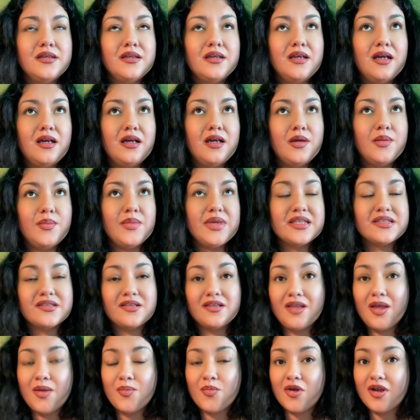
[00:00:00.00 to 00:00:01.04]
it's a
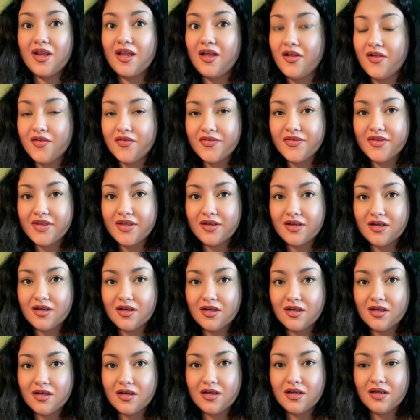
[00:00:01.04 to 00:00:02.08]
lot more
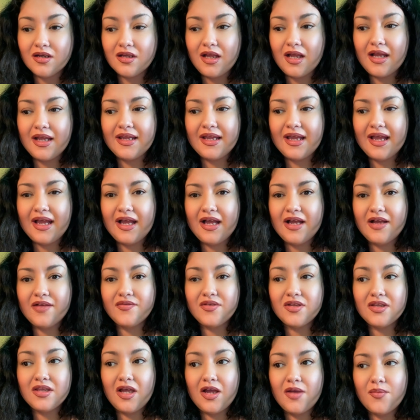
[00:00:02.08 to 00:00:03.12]
healthier. I have a
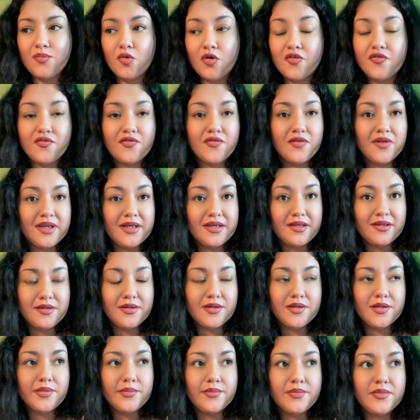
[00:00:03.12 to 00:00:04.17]
lot more
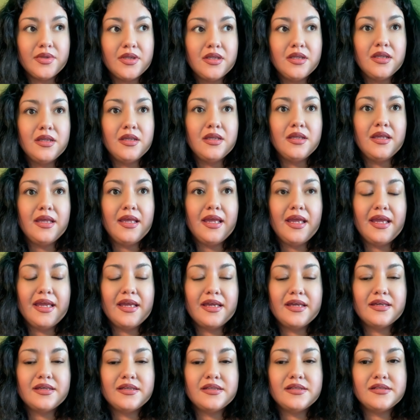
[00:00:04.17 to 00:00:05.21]
freedom,
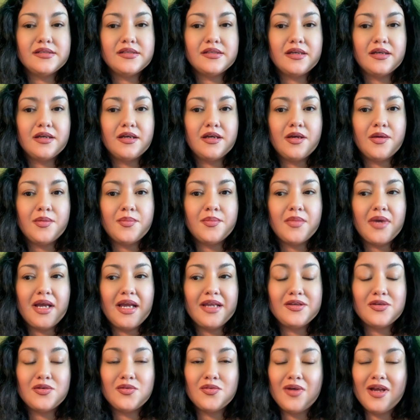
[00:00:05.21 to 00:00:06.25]
and I
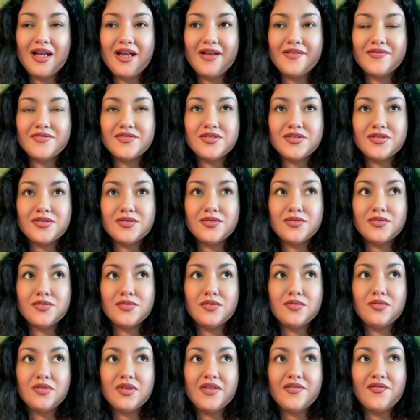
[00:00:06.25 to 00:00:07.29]
don't have to
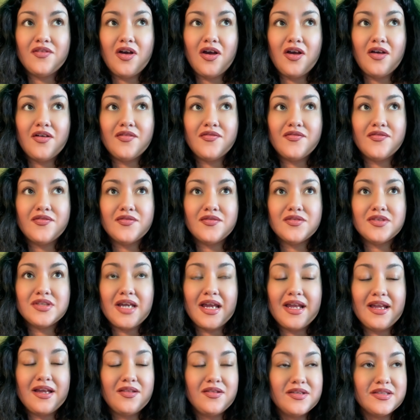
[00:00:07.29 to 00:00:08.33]
live off
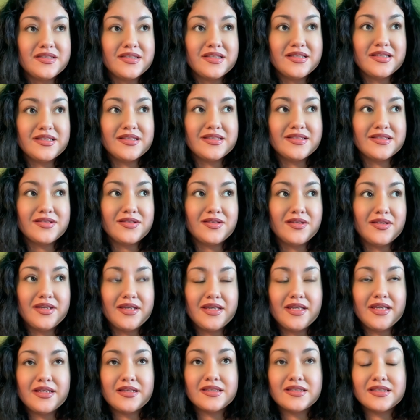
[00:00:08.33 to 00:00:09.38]
dialysis
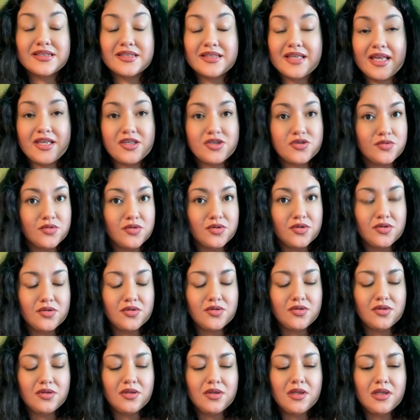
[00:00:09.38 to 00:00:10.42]
clinics
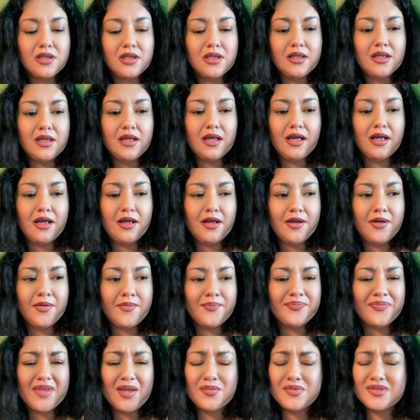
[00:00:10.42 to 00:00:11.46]
schedule.
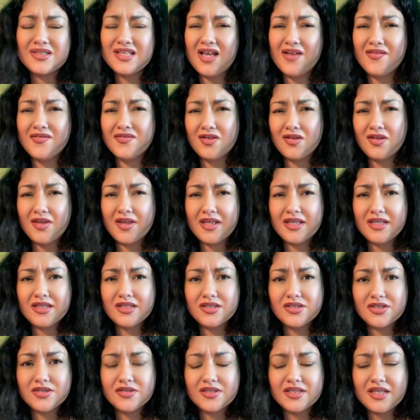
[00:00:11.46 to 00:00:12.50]
I was having a lot of
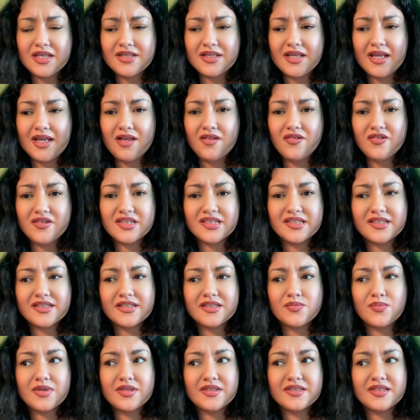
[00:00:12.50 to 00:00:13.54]
issues at
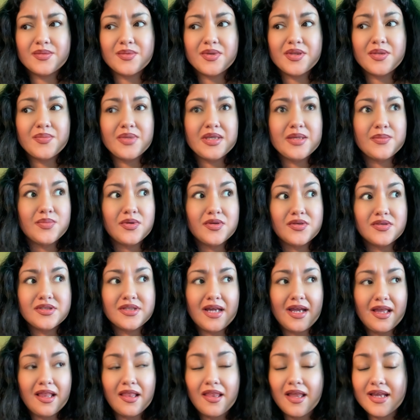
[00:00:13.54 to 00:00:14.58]
dialysis with some of the people
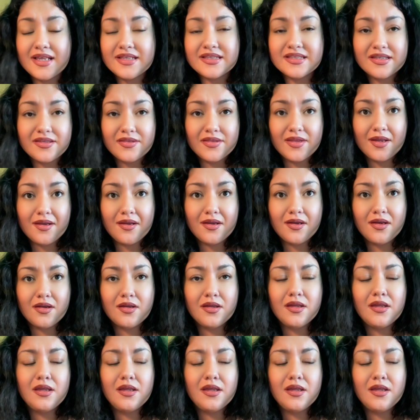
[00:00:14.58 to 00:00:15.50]
dialyzing there